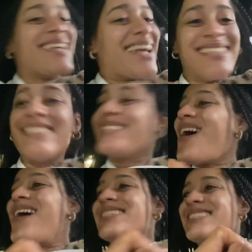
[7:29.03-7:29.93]
This
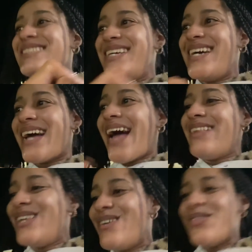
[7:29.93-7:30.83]
car is lit. I
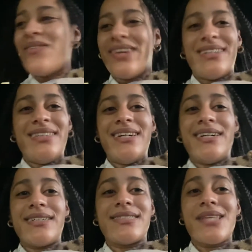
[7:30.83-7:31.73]
love the way it
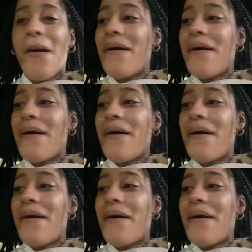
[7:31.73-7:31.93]
looks.